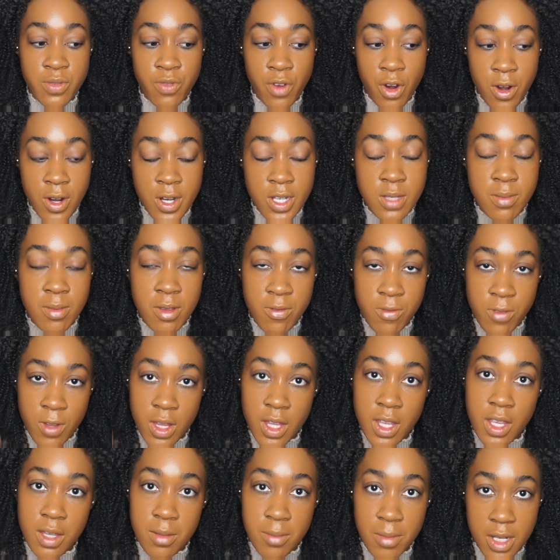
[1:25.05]
far as me
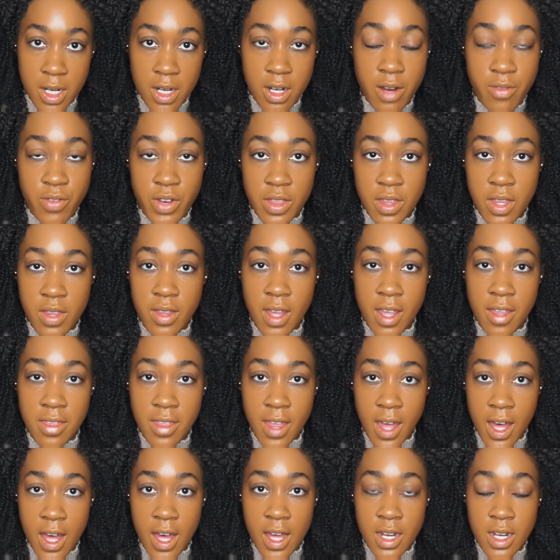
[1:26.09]
filling them in and everything like
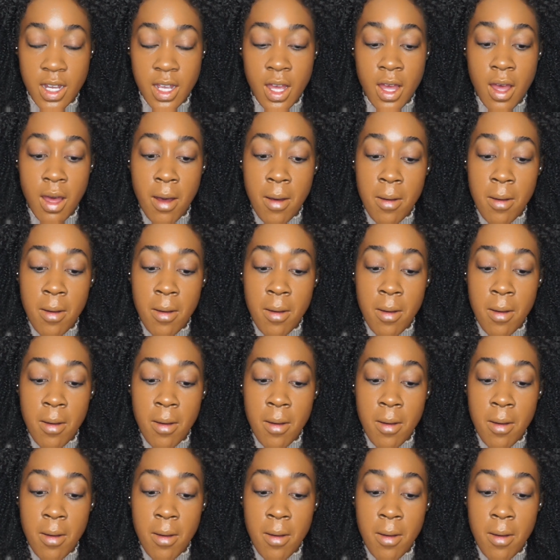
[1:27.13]
that.